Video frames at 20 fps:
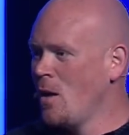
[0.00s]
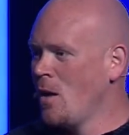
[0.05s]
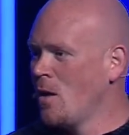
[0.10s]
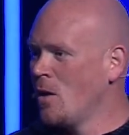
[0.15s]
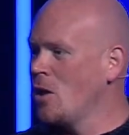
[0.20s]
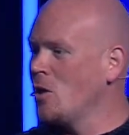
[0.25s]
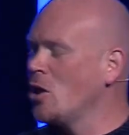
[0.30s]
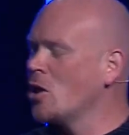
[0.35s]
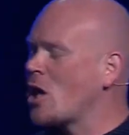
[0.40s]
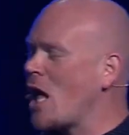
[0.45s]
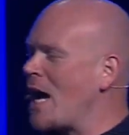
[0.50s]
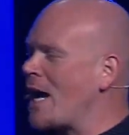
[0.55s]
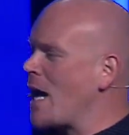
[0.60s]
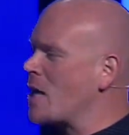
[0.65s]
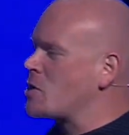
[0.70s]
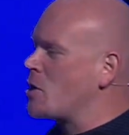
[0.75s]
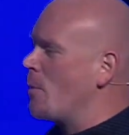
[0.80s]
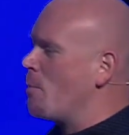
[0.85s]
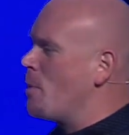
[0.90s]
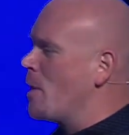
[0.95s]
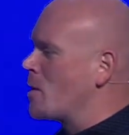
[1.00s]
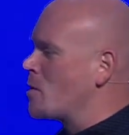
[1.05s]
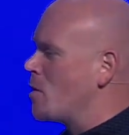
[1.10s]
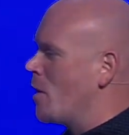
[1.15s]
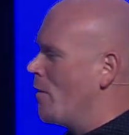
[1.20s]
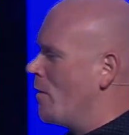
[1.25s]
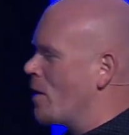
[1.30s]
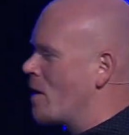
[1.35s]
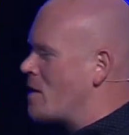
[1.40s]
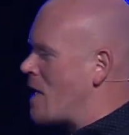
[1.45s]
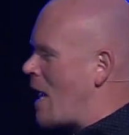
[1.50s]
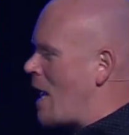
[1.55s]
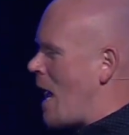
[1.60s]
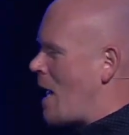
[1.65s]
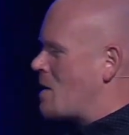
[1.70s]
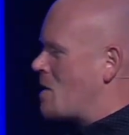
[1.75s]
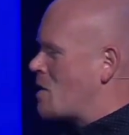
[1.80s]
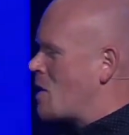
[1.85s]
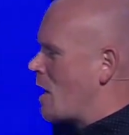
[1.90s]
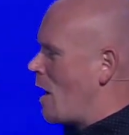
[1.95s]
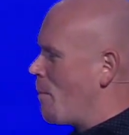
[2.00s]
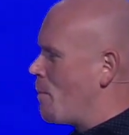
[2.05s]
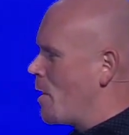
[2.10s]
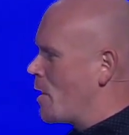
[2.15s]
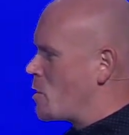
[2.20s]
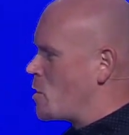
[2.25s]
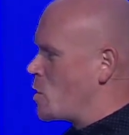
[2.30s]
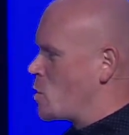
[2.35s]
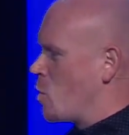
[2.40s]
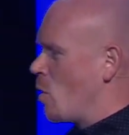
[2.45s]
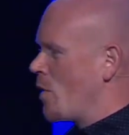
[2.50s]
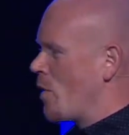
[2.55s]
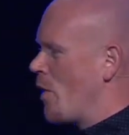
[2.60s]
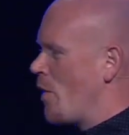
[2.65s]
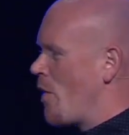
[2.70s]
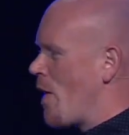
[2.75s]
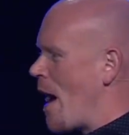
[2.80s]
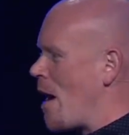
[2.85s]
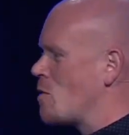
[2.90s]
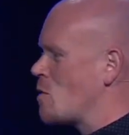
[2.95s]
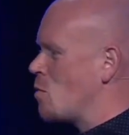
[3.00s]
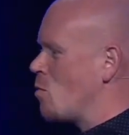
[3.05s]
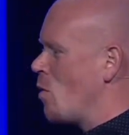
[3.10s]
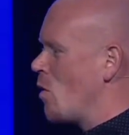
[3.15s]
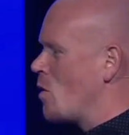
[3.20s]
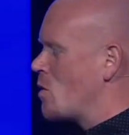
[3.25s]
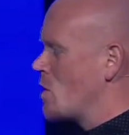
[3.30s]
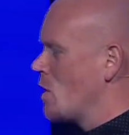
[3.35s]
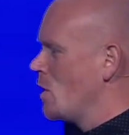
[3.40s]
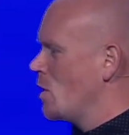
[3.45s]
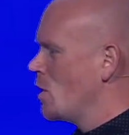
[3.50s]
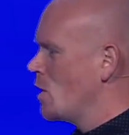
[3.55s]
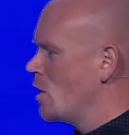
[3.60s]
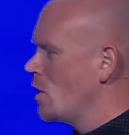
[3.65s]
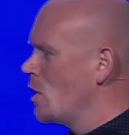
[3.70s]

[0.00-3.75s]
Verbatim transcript: Look, look I got you a picture of it because I, I, just think a picture's worth a thousand words. Look, look,